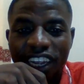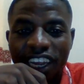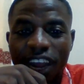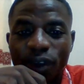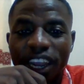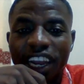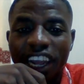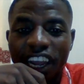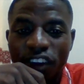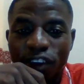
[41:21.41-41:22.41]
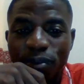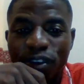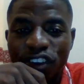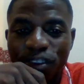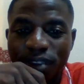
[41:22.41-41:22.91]
that will enhance
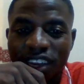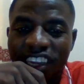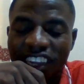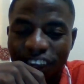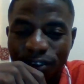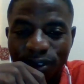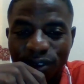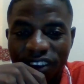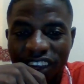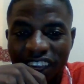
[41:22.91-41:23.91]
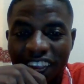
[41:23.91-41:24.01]
reproducibility scientific research.